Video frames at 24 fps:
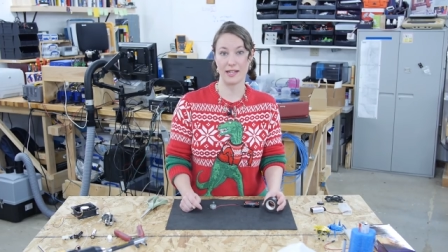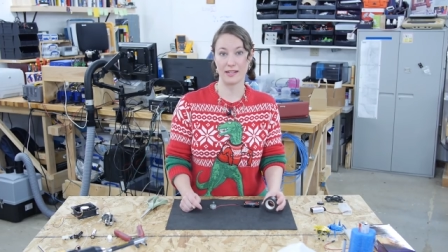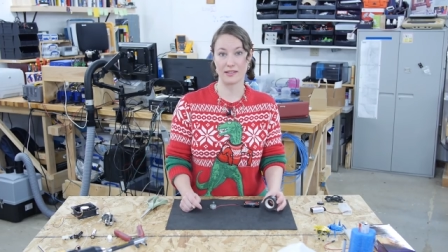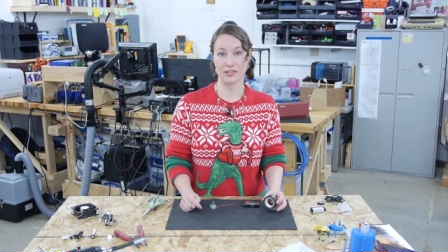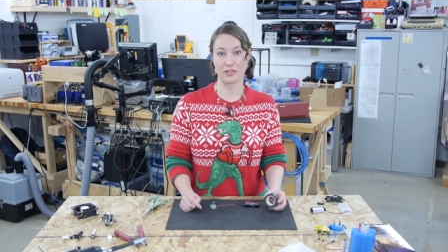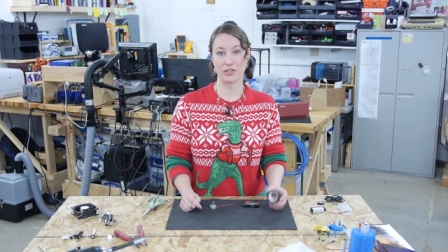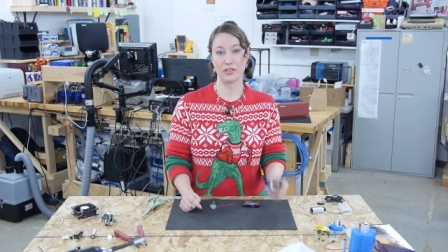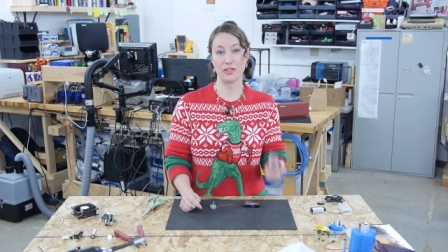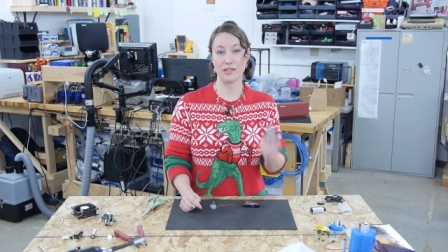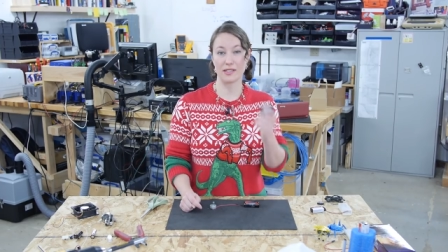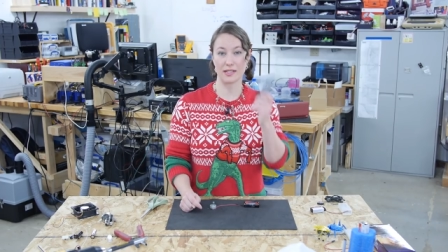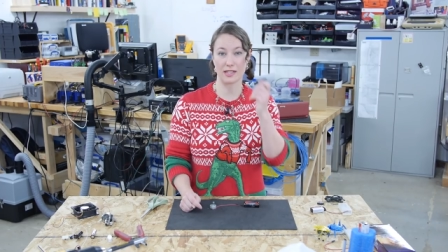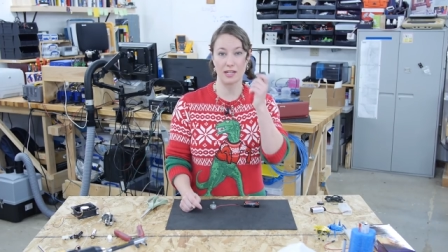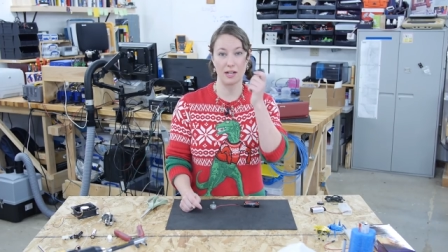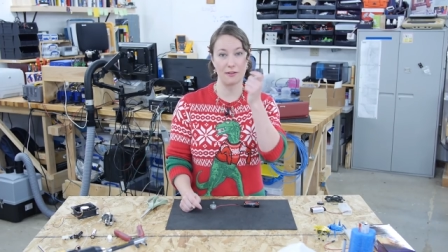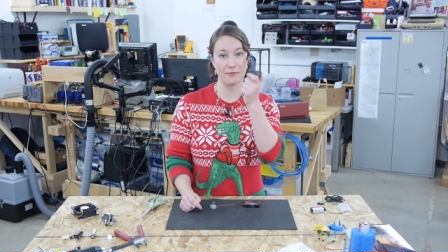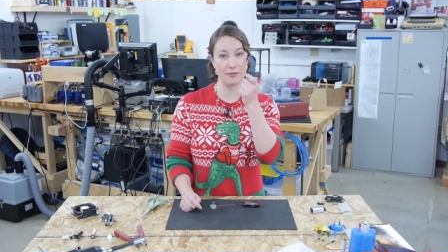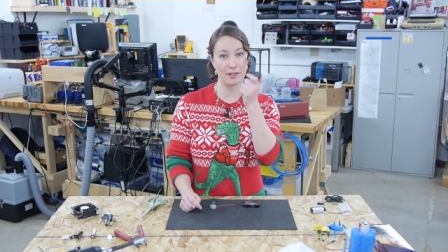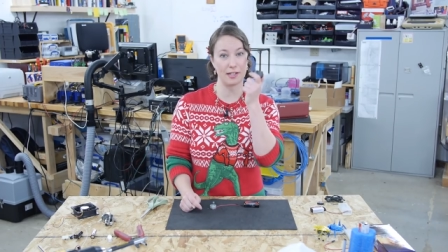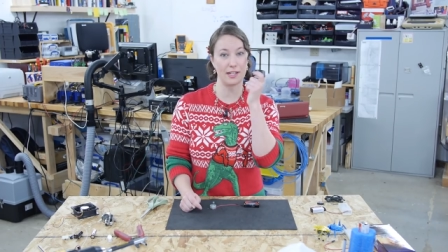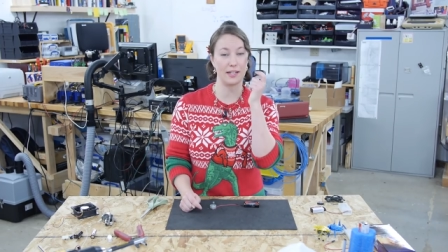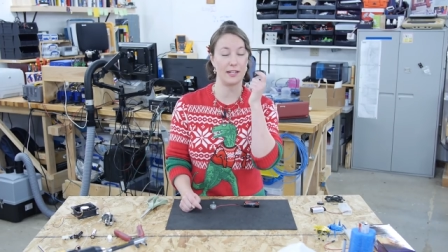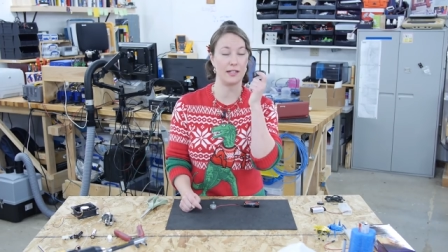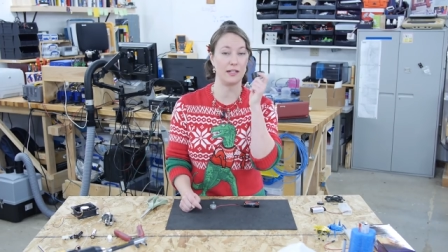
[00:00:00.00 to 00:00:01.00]
it's good to
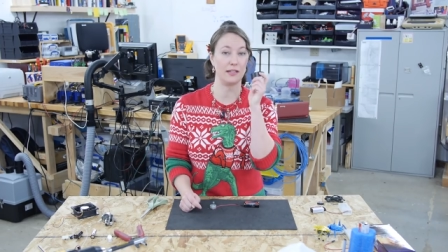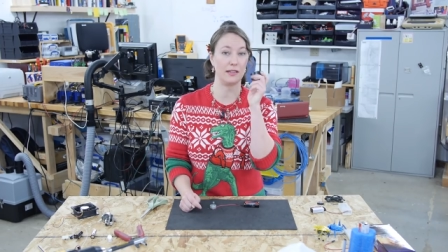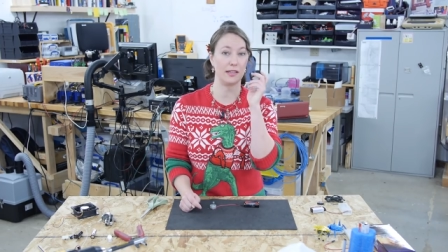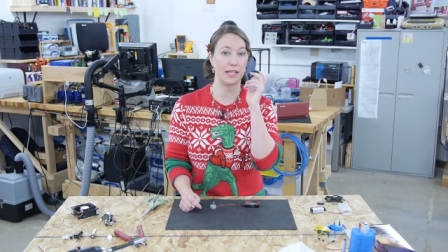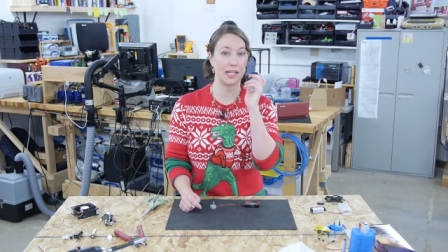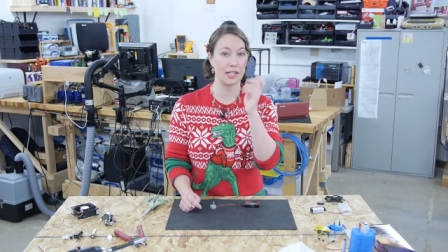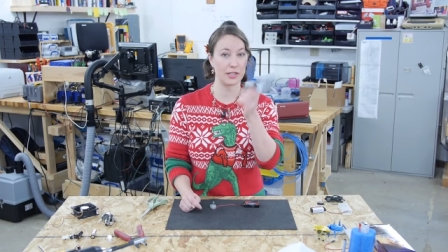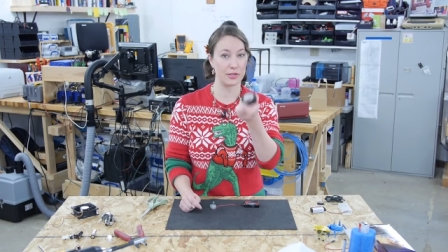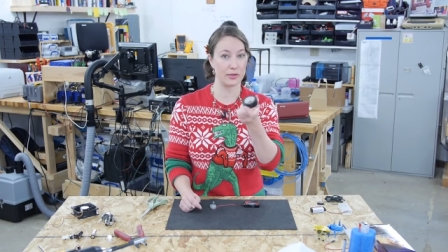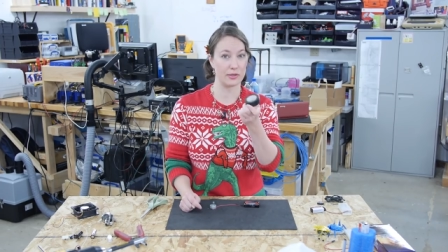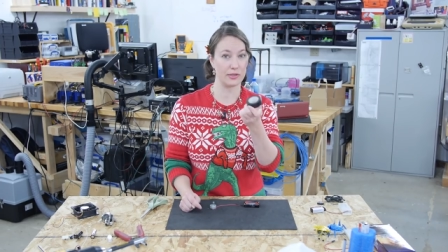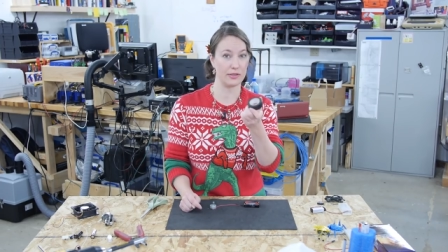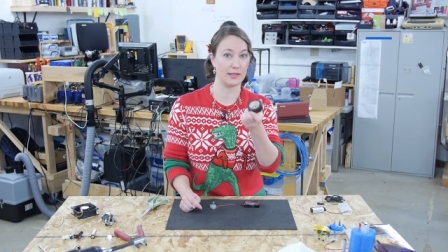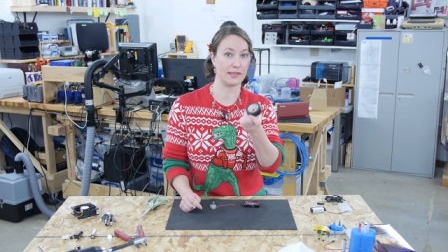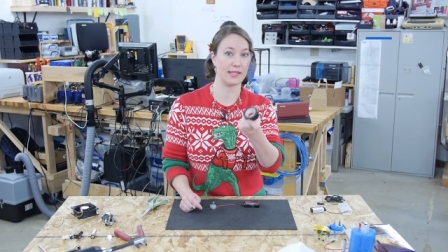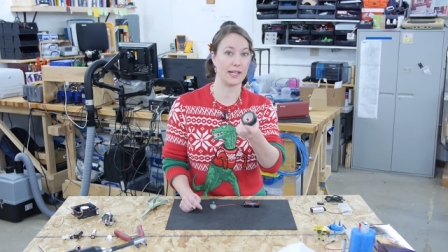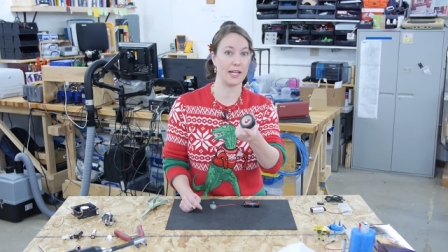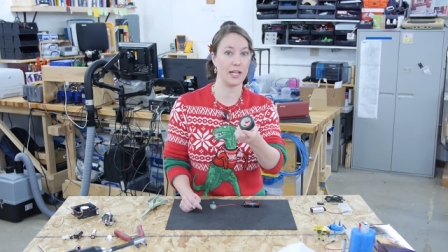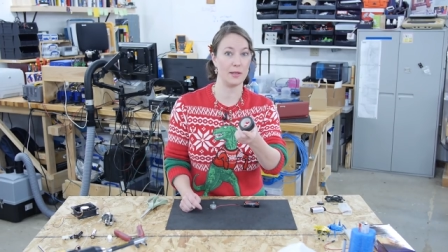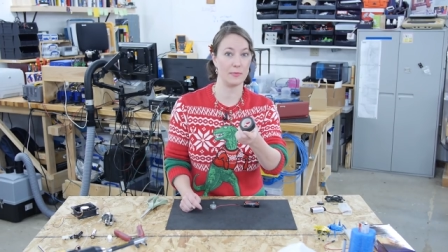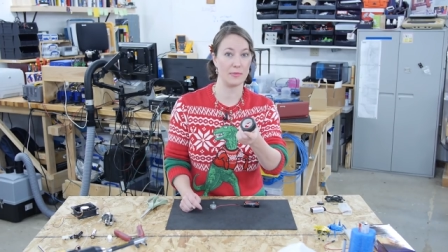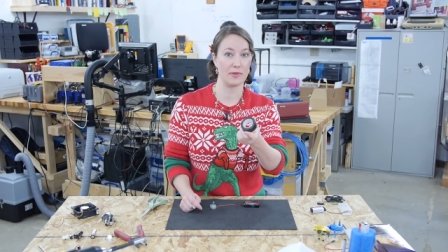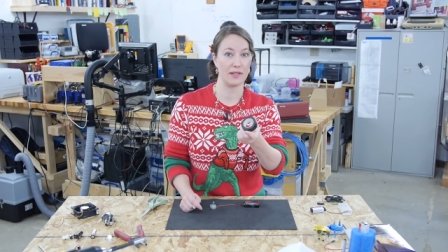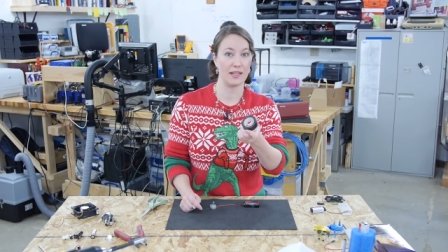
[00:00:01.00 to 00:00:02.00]
cover it in electrical
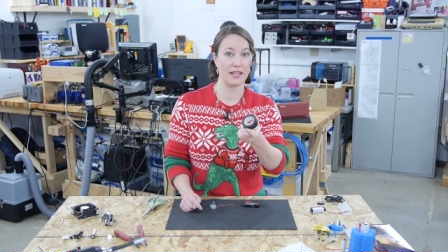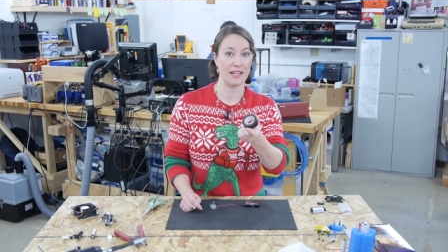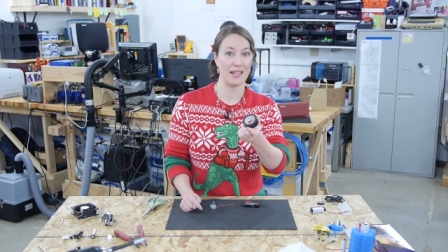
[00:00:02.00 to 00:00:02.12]
tape.